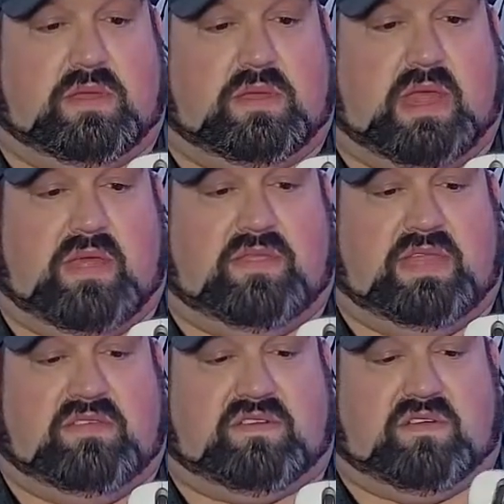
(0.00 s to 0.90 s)
And
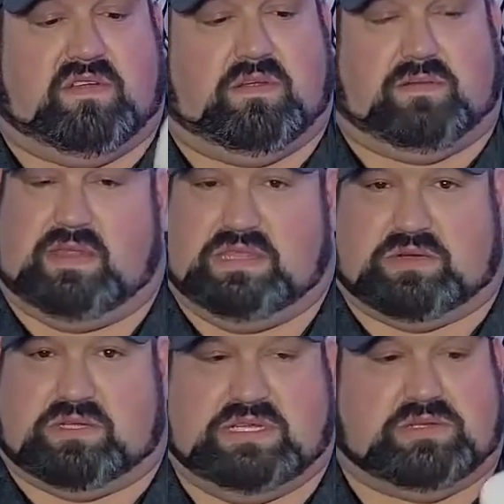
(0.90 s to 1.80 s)
these are of
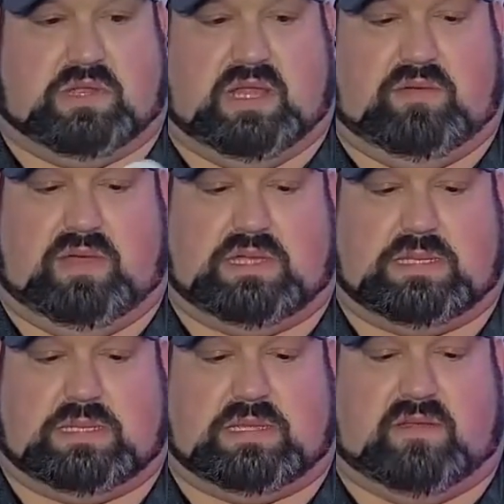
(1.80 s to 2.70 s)
course, these are lightweights
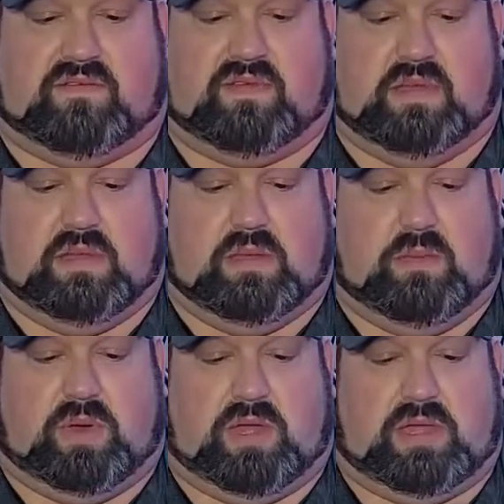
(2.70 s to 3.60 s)
and stuff.
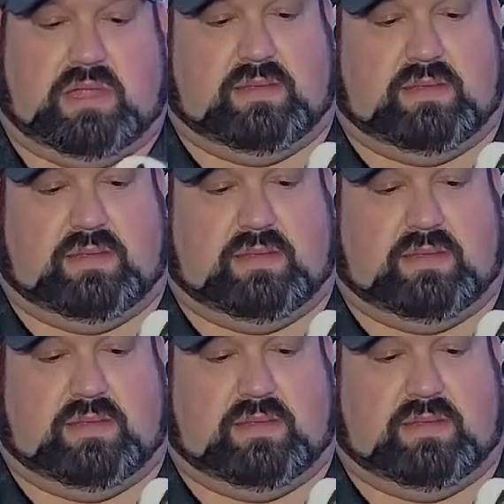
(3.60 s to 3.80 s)
But